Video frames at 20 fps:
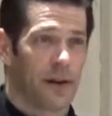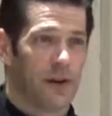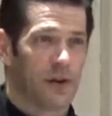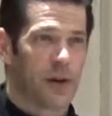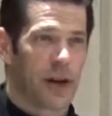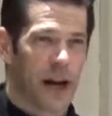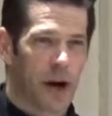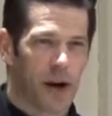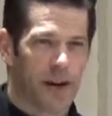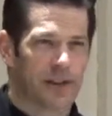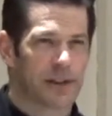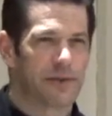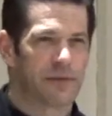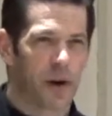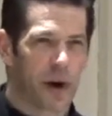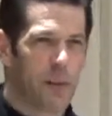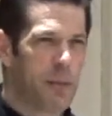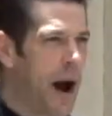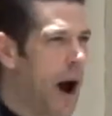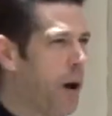So Eros is
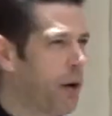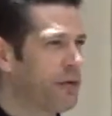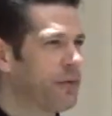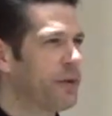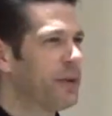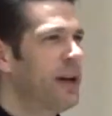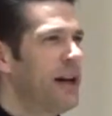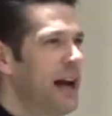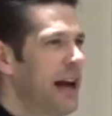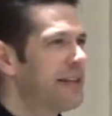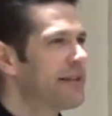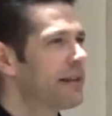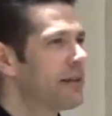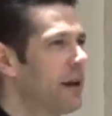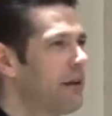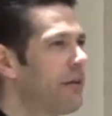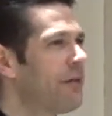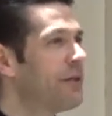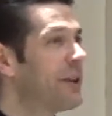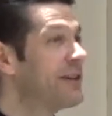very powerful. It's the
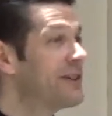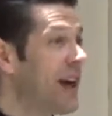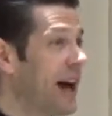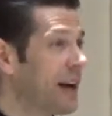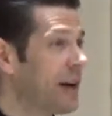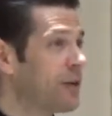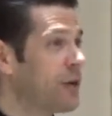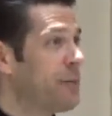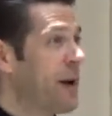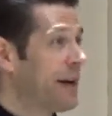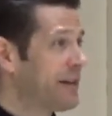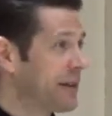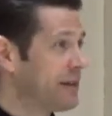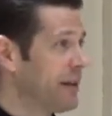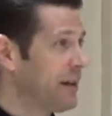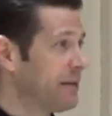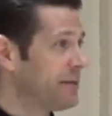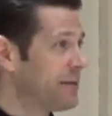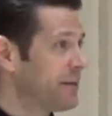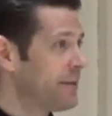love of desire, romantic
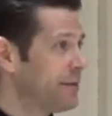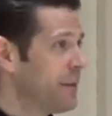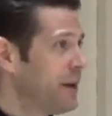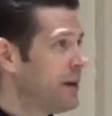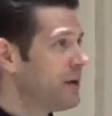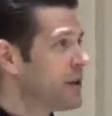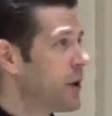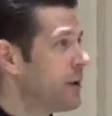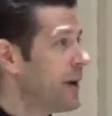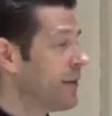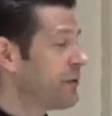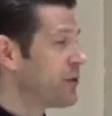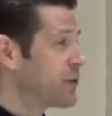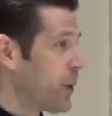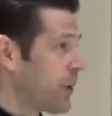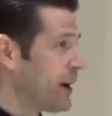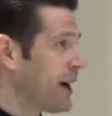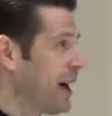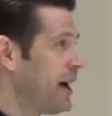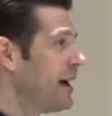love. So we have
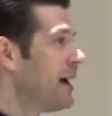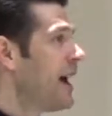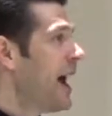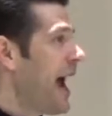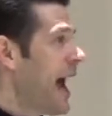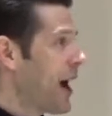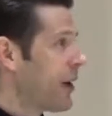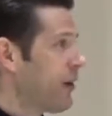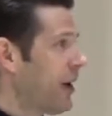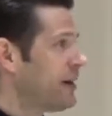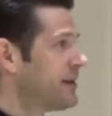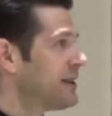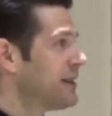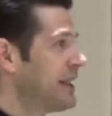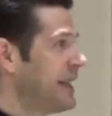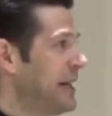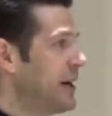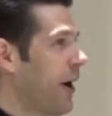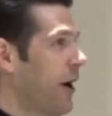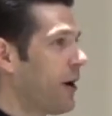storge, Eros,
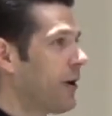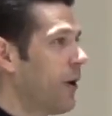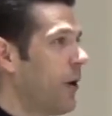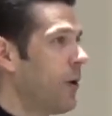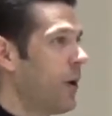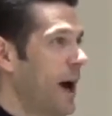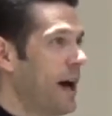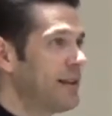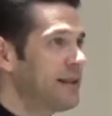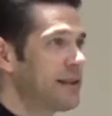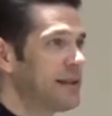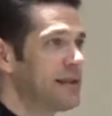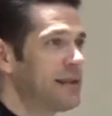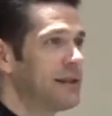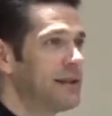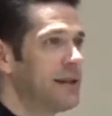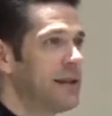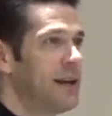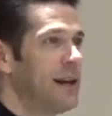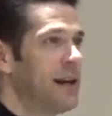E-R-O-S.
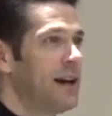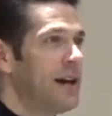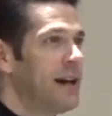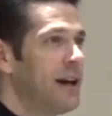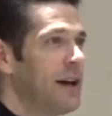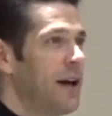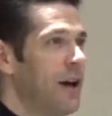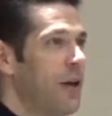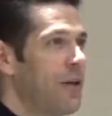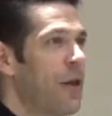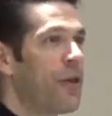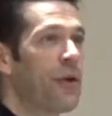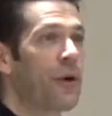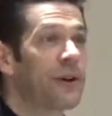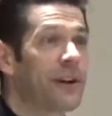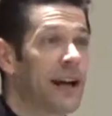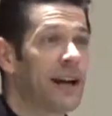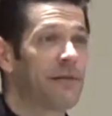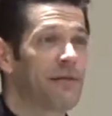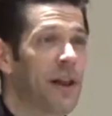The
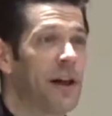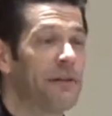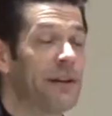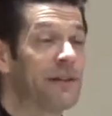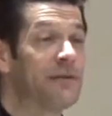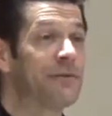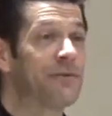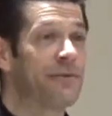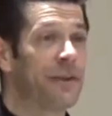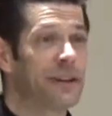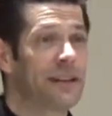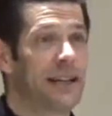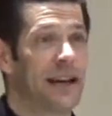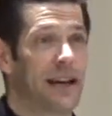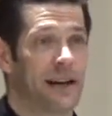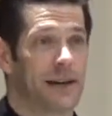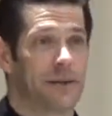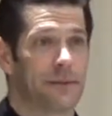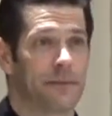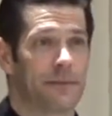third kind of love is
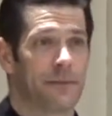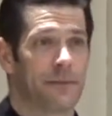philia.